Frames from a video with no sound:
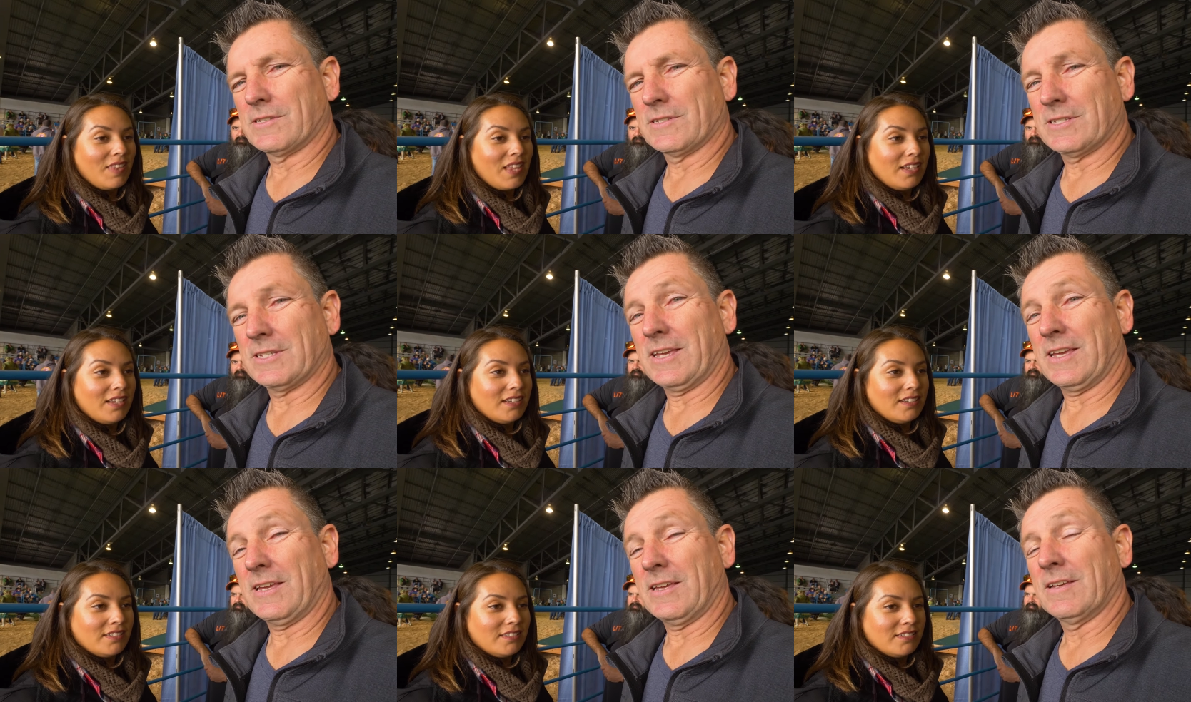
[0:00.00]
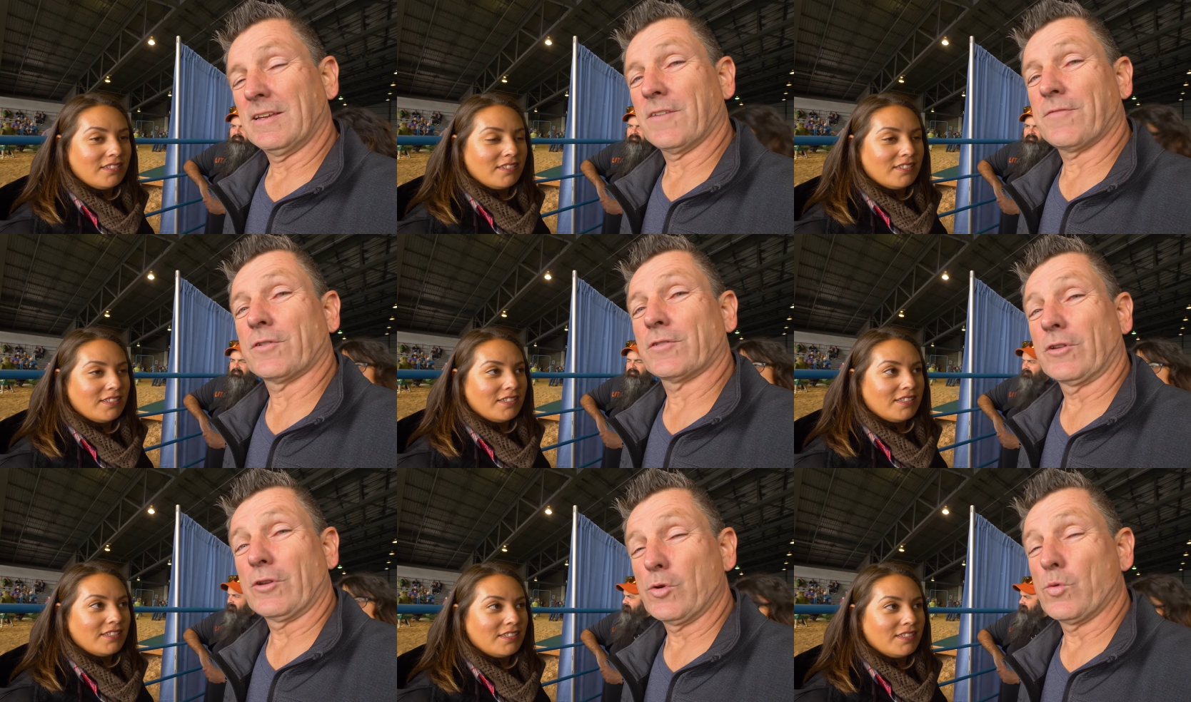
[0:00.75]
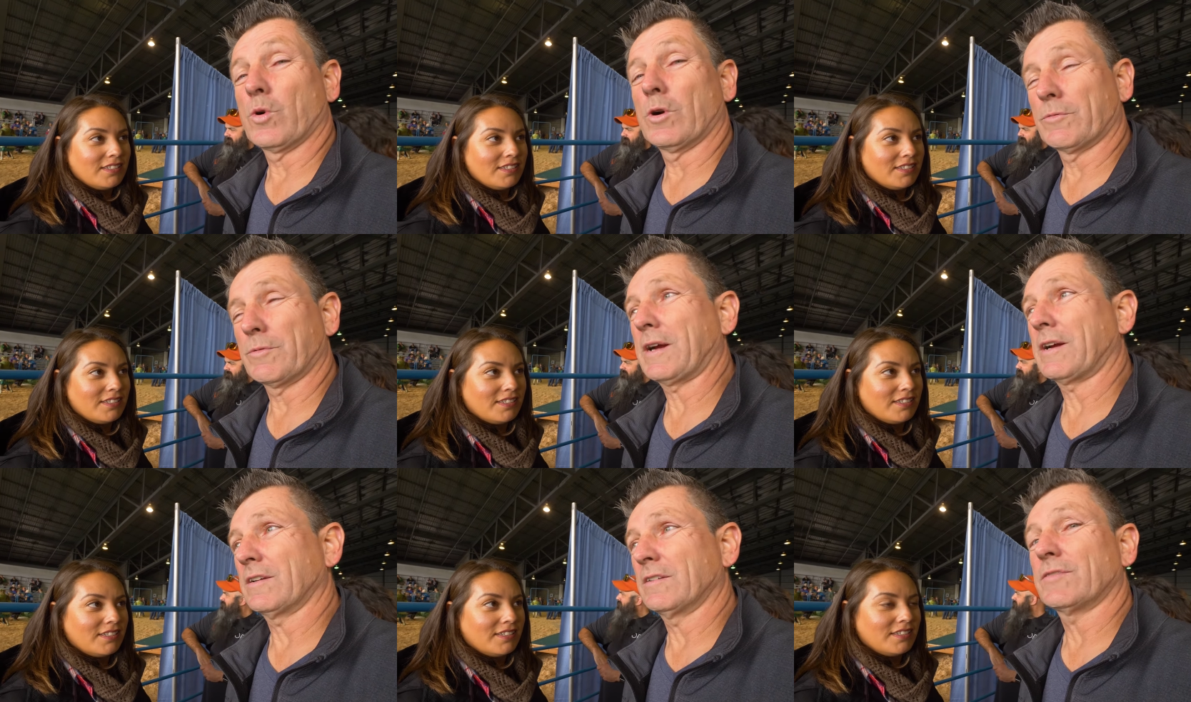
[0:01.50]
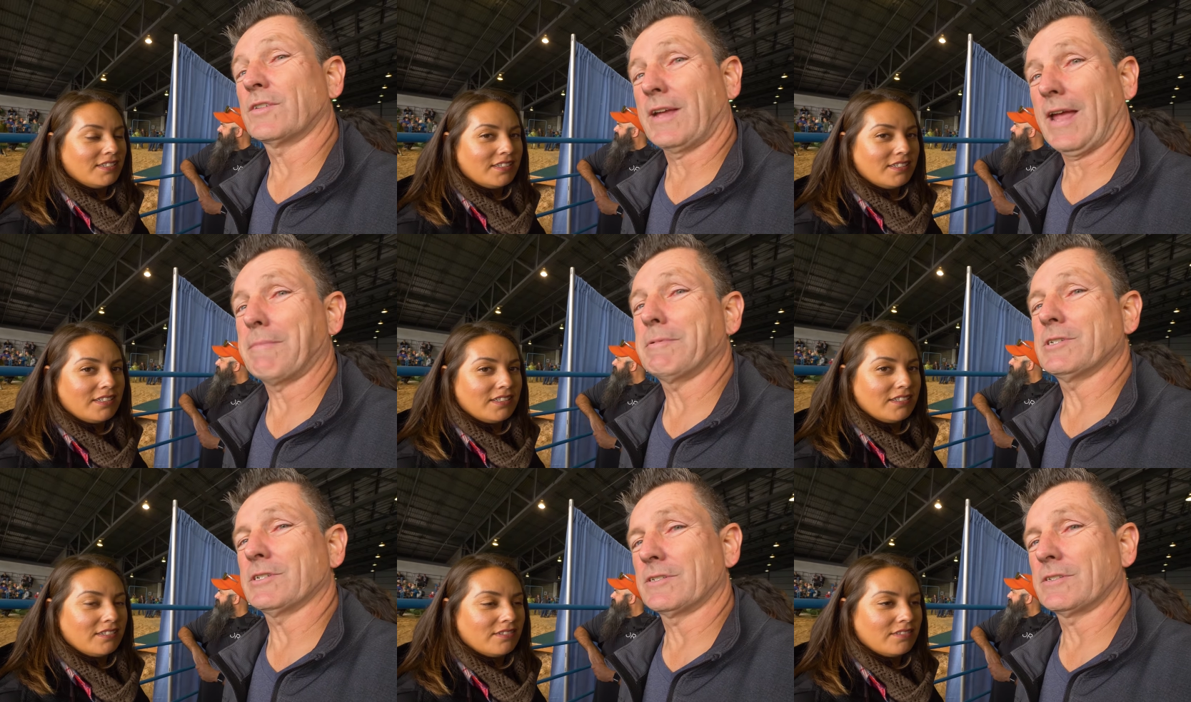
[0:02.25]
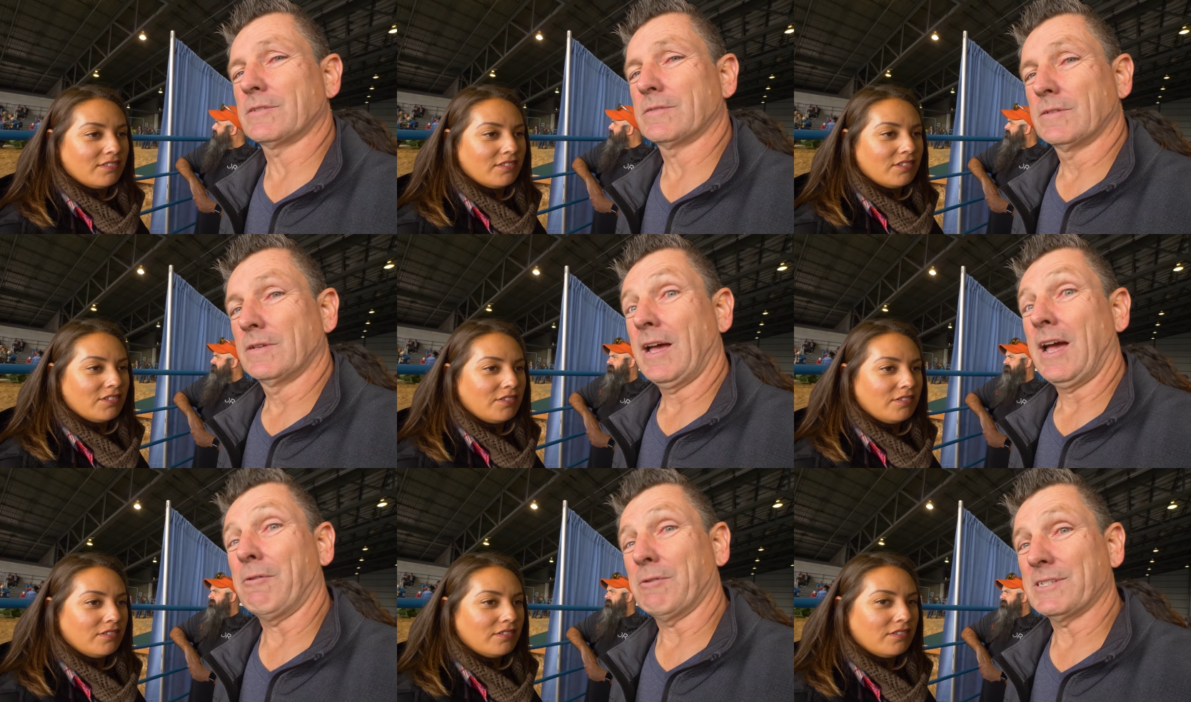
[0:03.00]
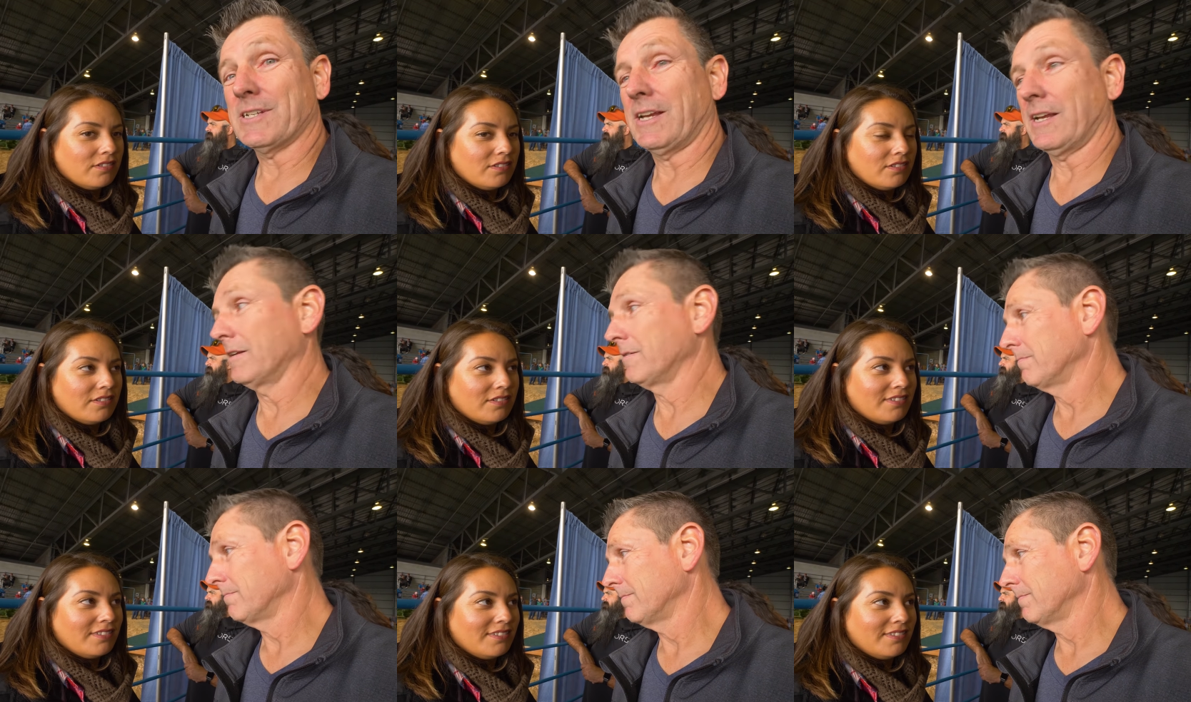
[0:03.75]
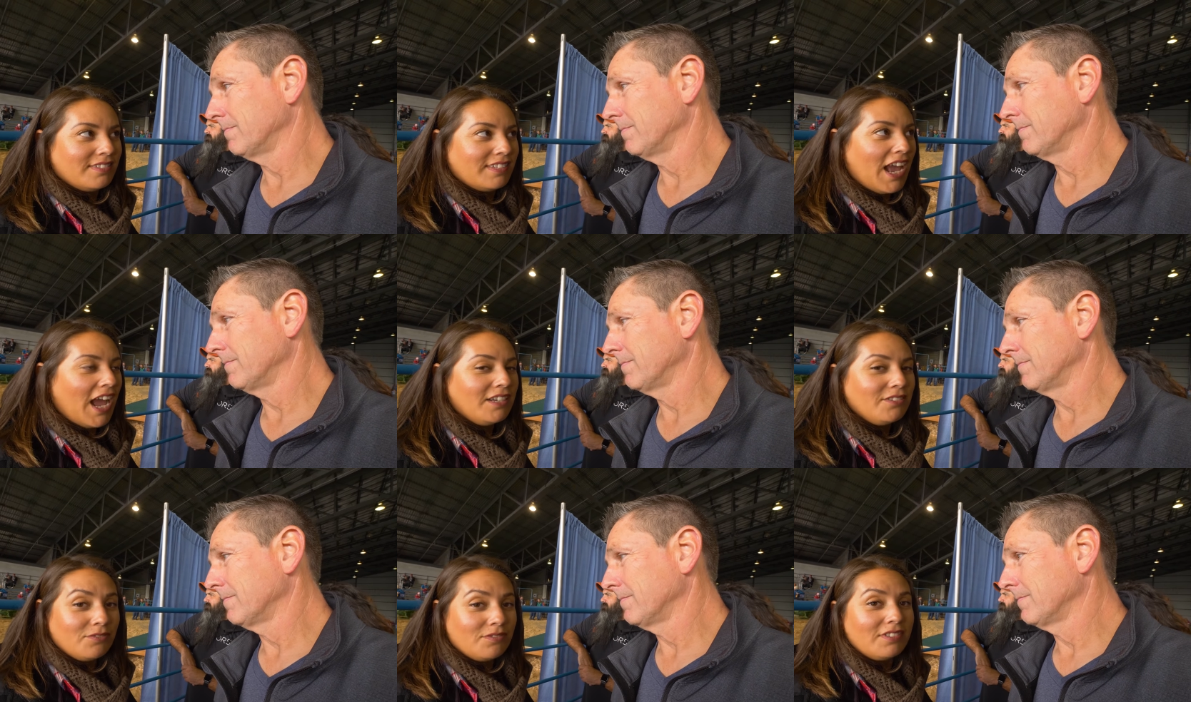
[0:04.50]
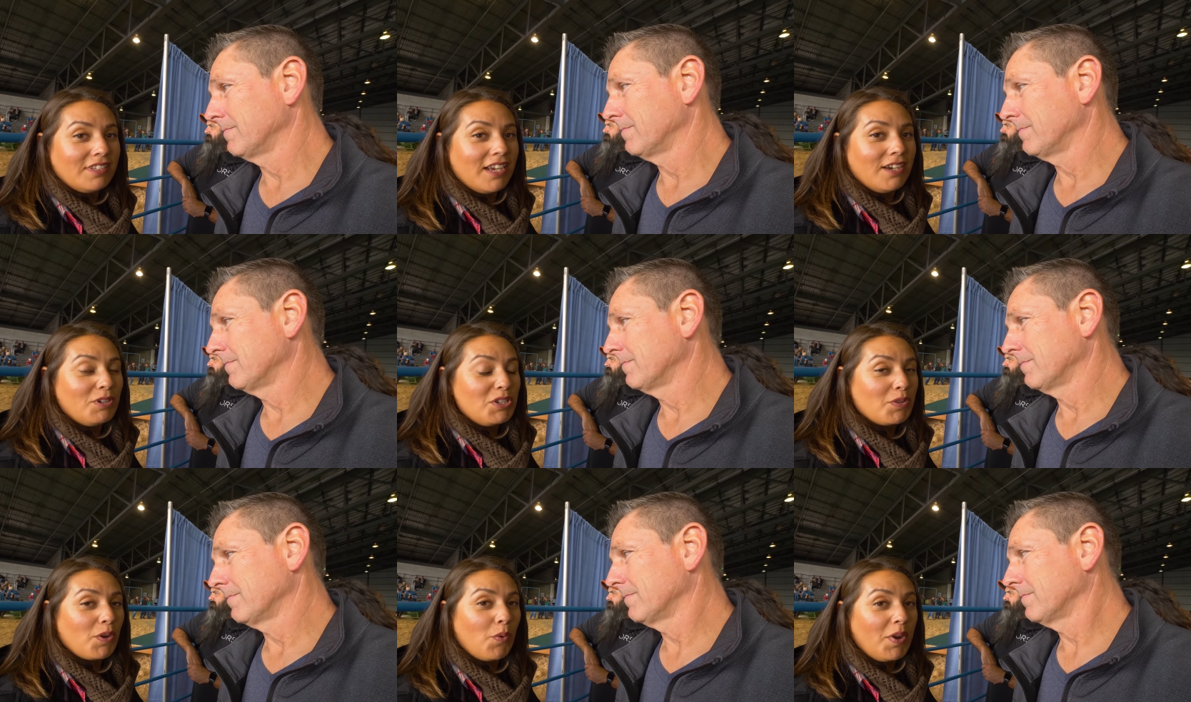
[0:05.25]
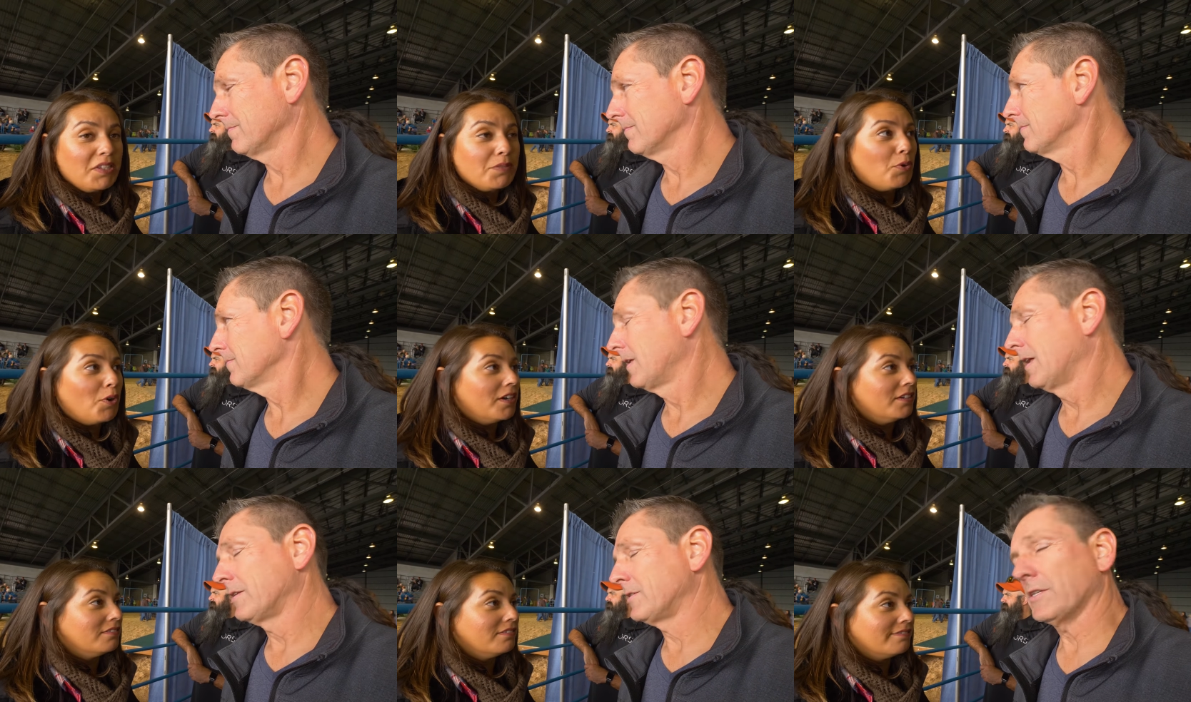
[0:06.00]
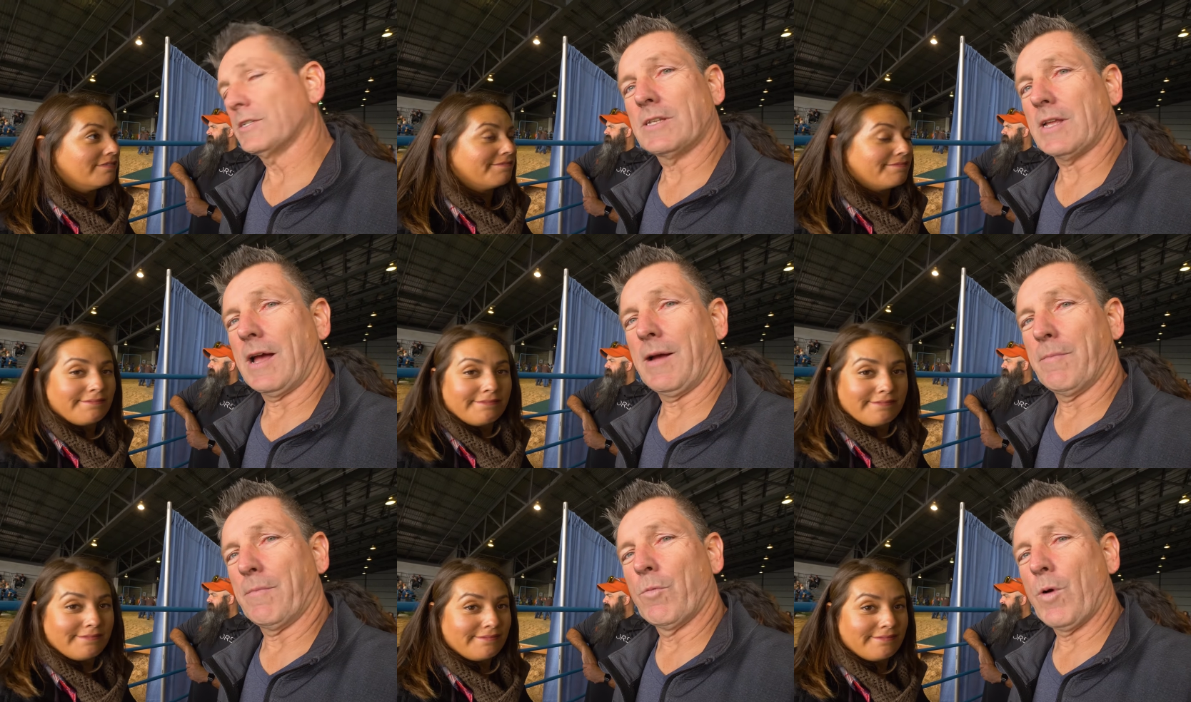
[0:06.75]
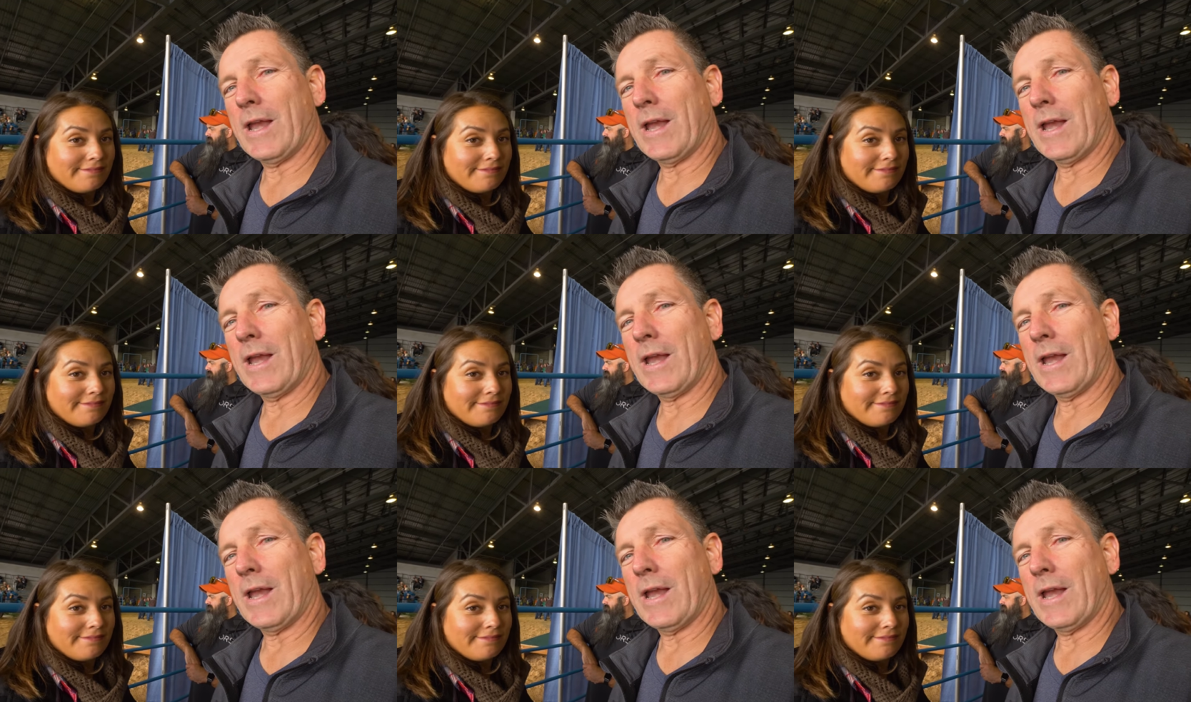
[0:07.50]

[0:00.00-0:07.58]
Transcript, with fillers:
Speaker 1: to see if there's a new world record for cabbages. How exciting.
Speaker 2: Yeah, which one waits more?
Speaker 1: Just, I'm